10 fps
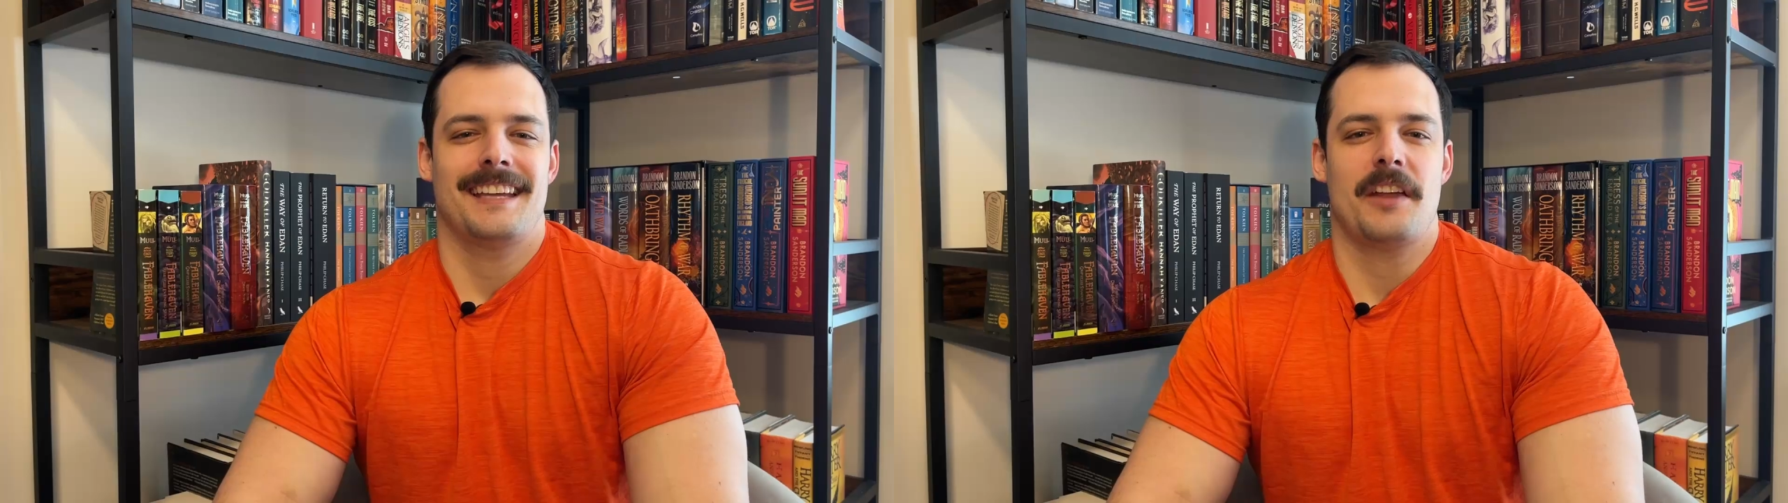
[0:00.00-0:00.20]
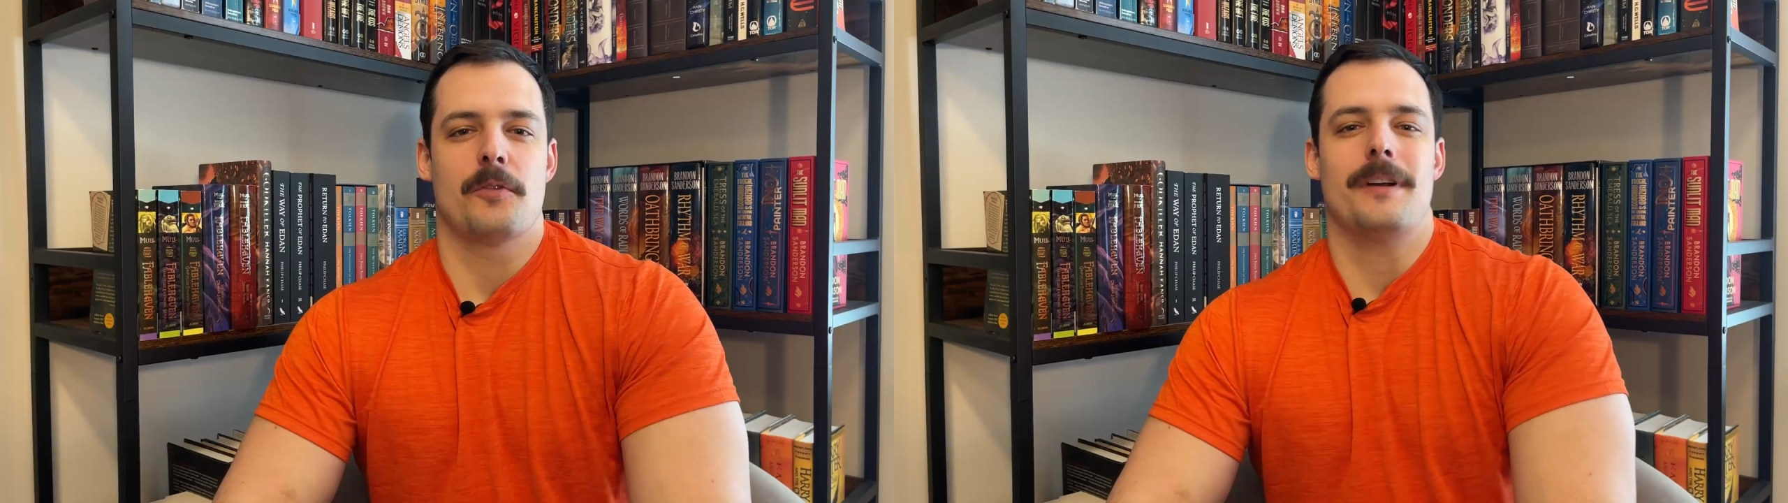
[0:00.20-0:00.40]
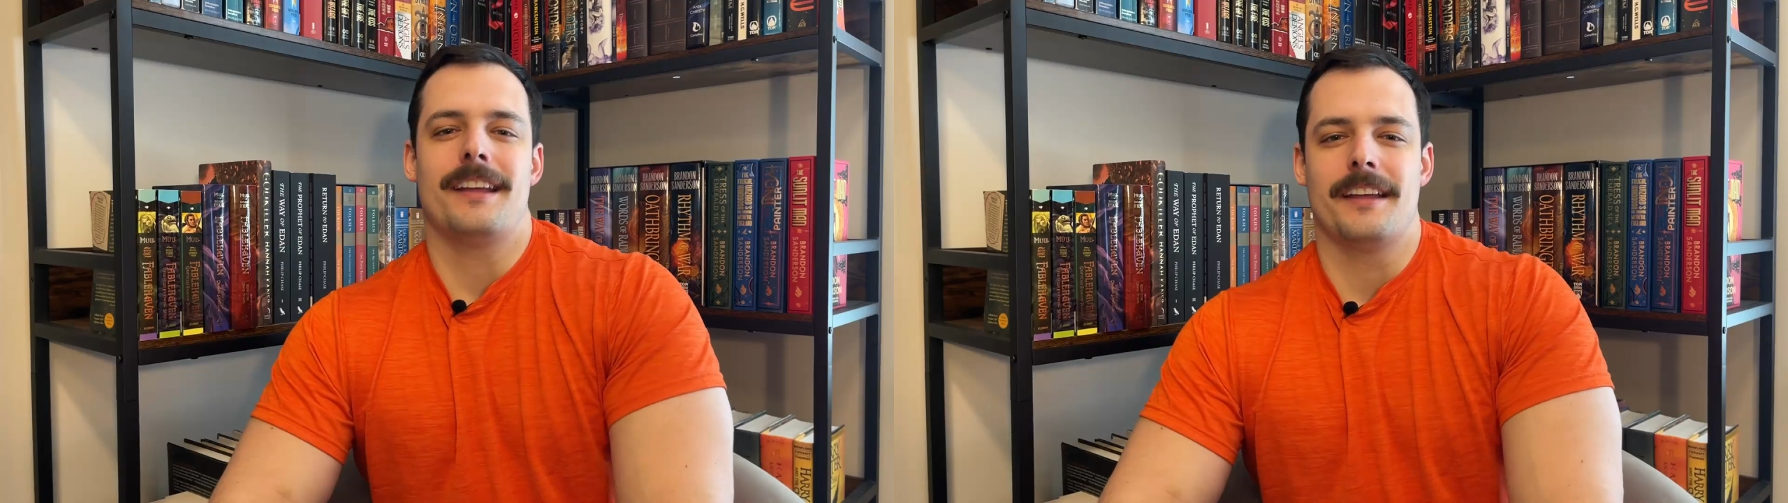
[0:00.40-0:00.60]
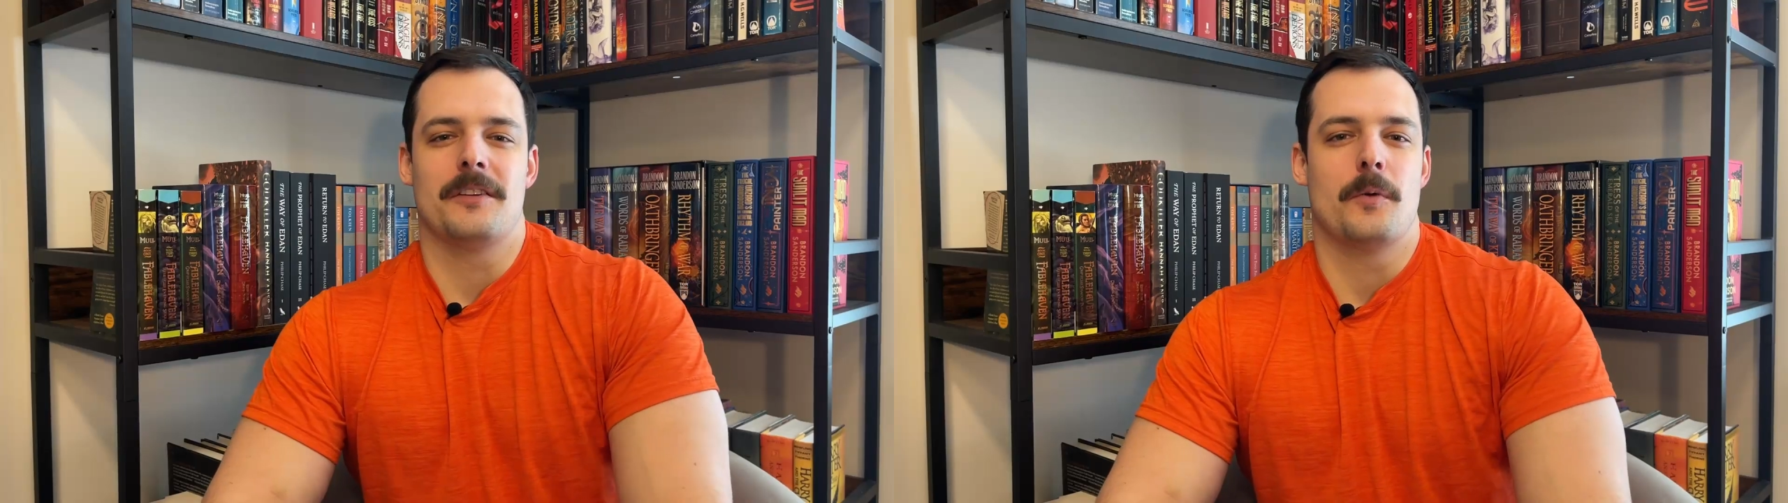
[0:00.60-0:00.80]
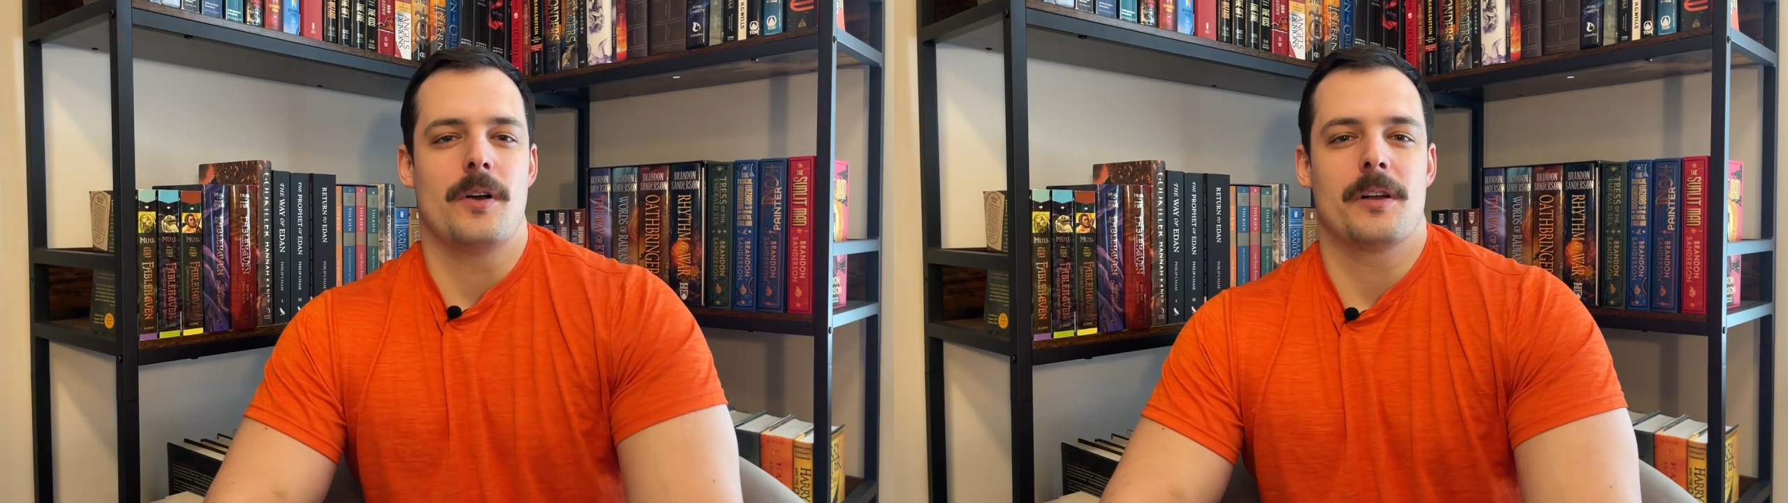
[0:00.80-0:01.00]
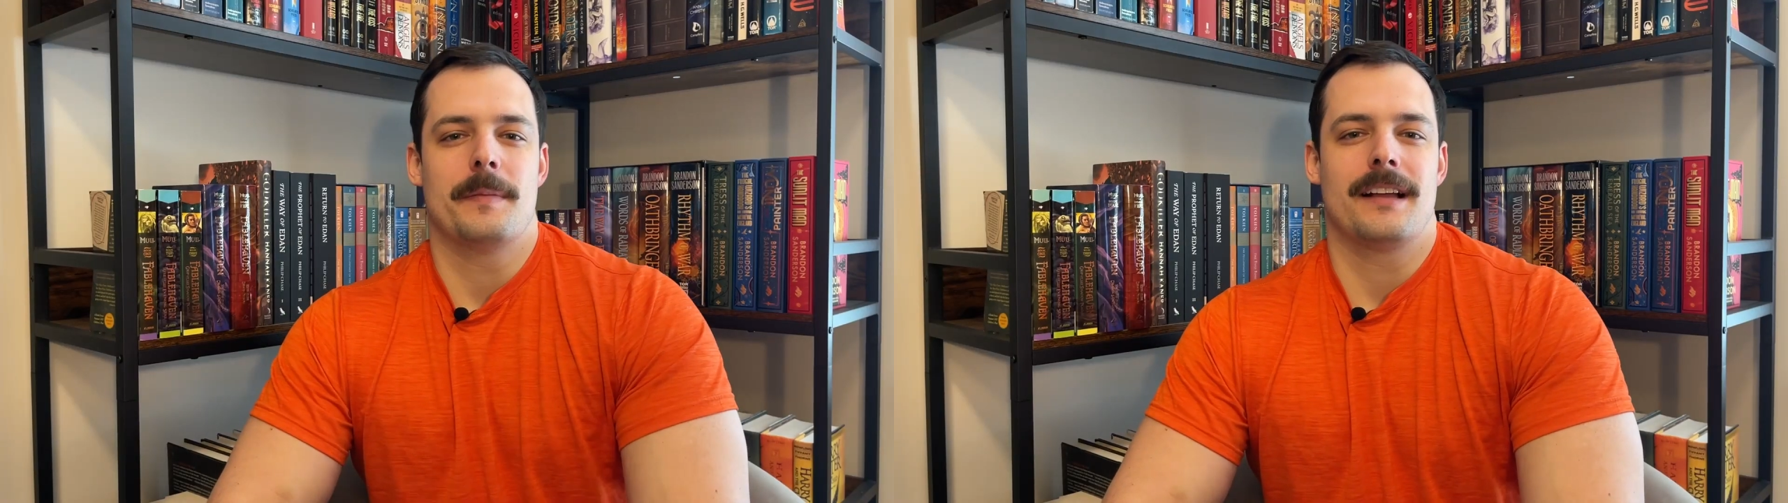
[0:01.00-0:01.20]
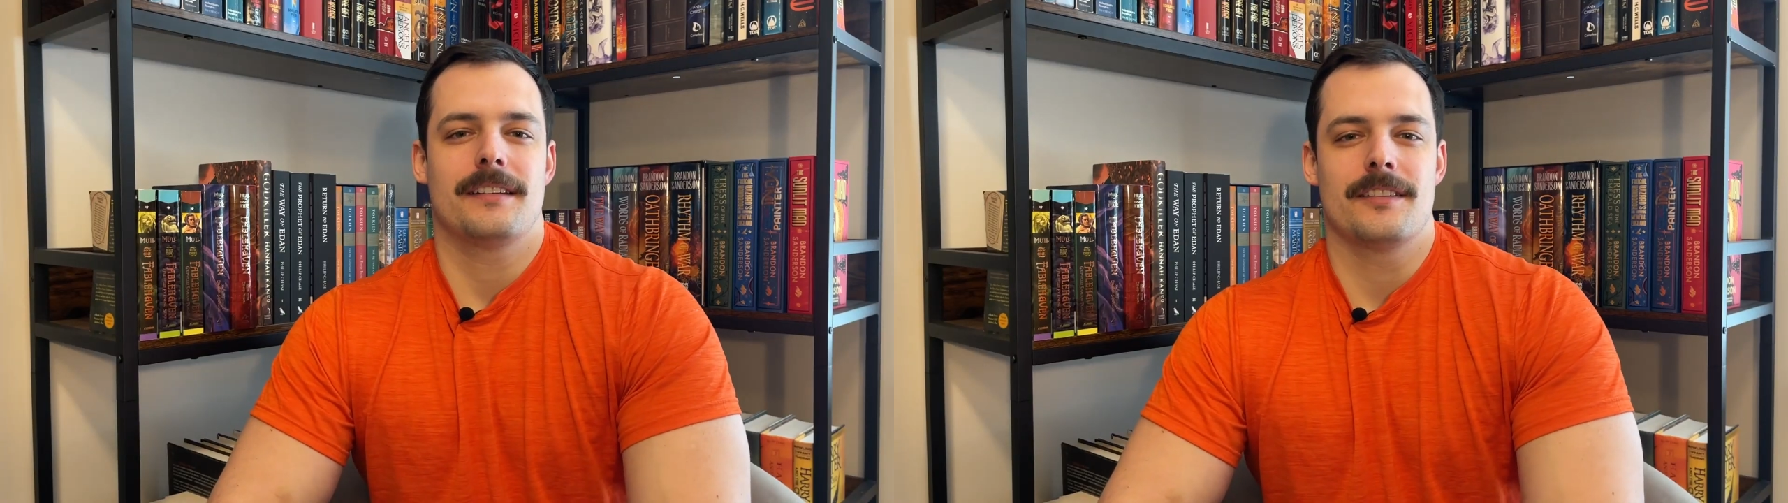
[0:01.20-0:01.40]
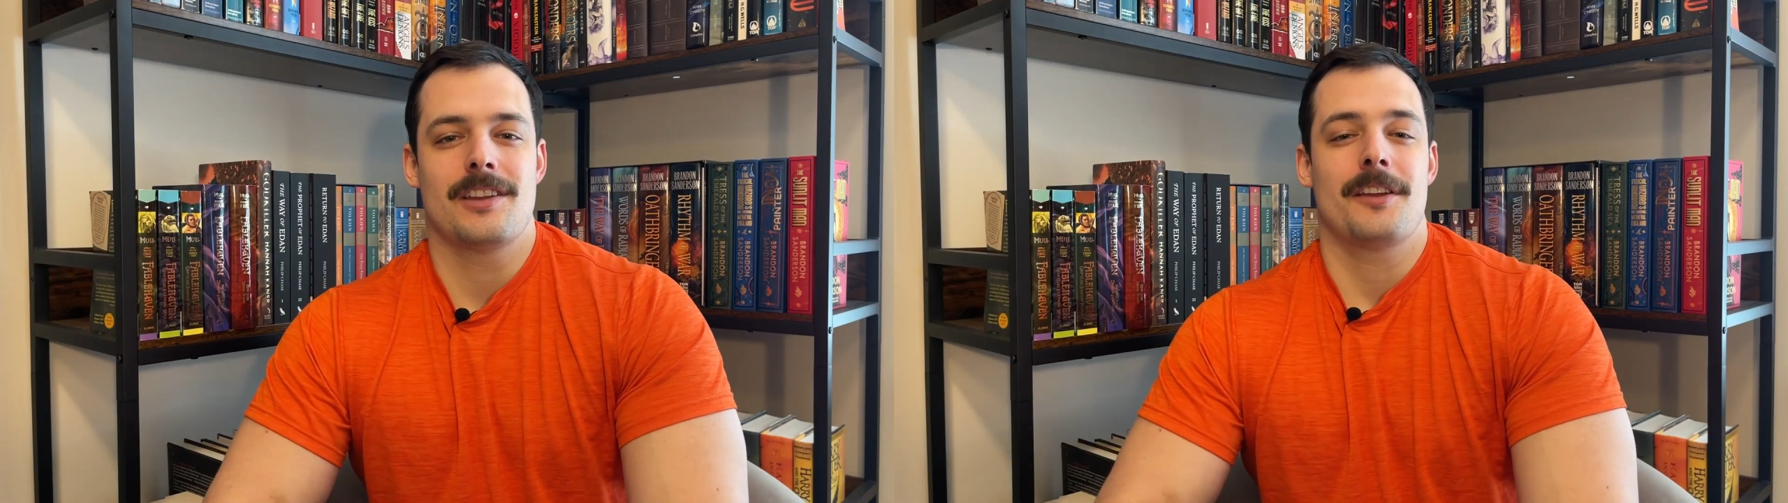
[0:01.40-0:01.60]
Hey everyone, and welcome back
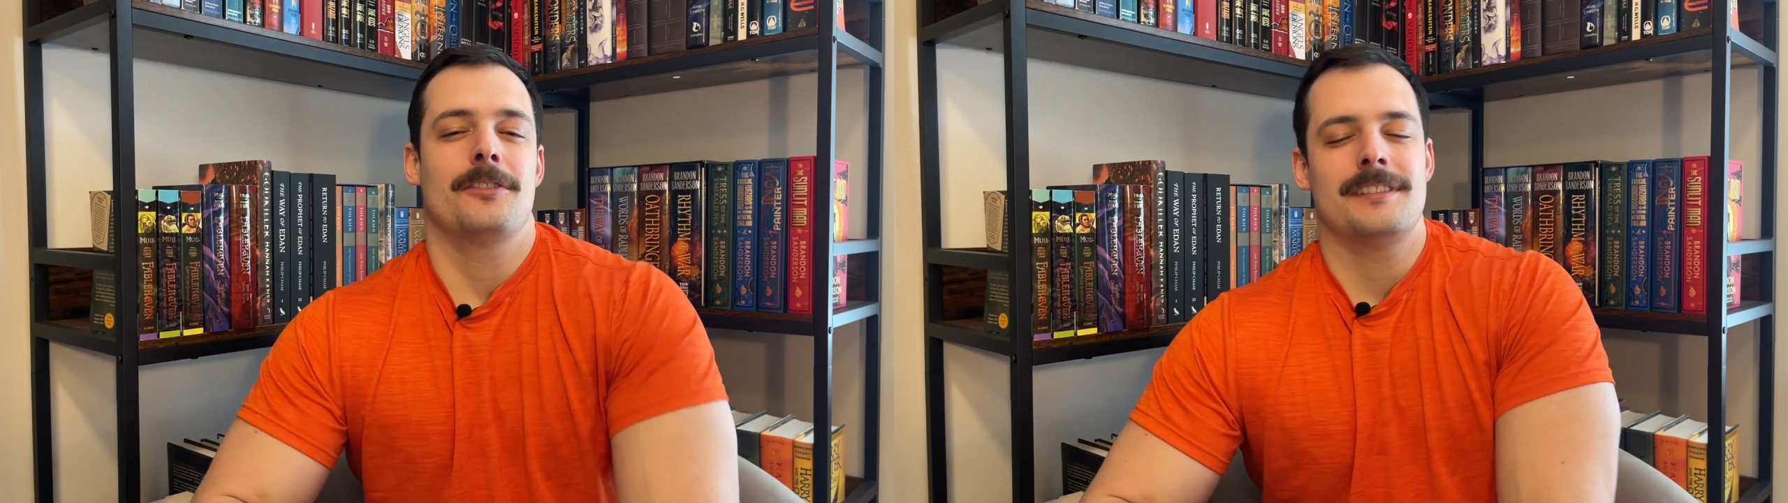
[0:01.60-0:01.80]
to the channel.